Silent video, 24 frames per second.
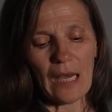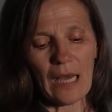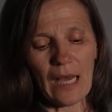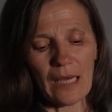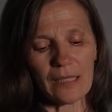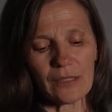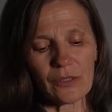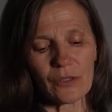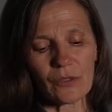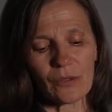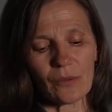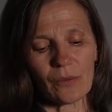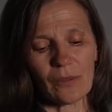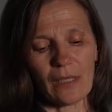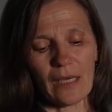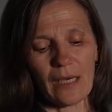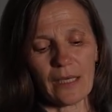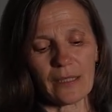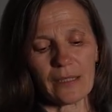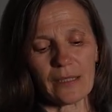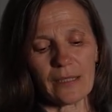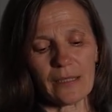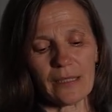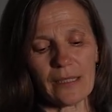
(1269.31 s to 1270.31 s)
Adesola
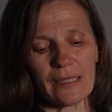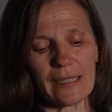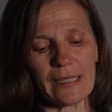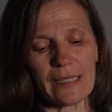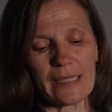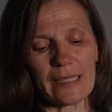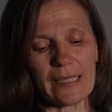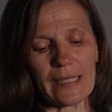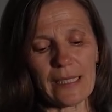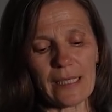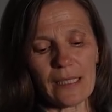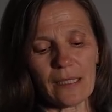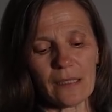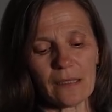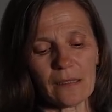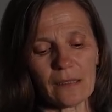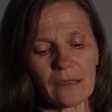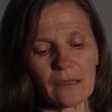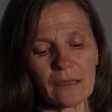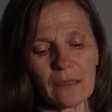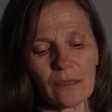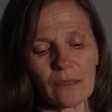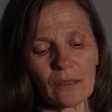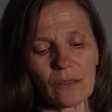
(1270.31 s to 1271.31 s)
Akinleye,
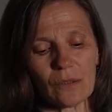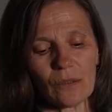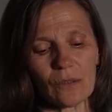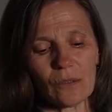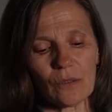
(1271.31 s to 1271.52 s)
and